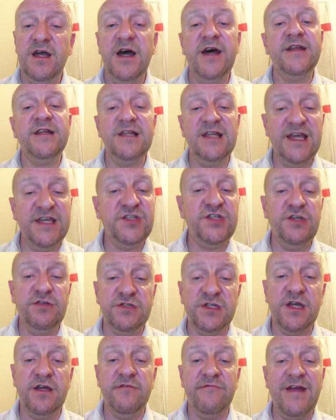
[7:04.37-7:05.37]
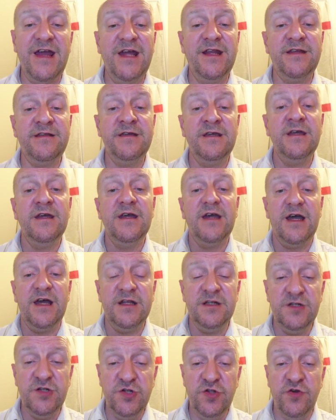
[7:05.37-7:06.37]
And unless you turn around
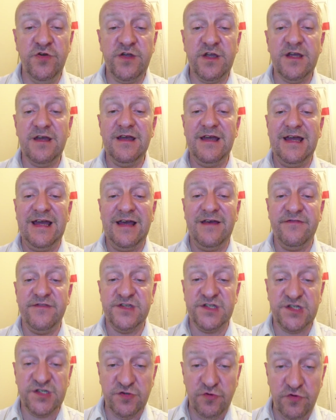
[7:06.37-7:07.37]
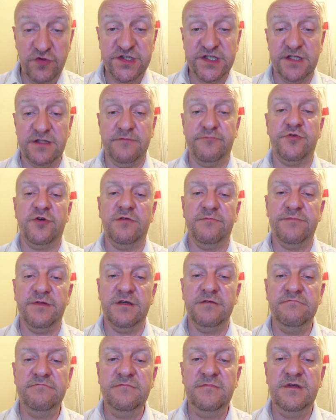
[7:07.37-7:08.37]
and look at the source of the
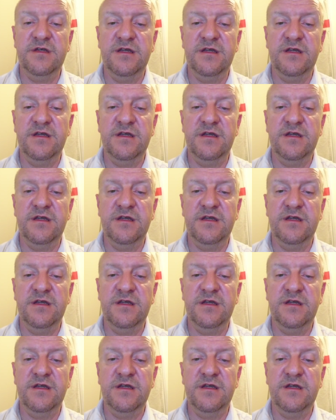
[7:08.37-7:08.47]
problem,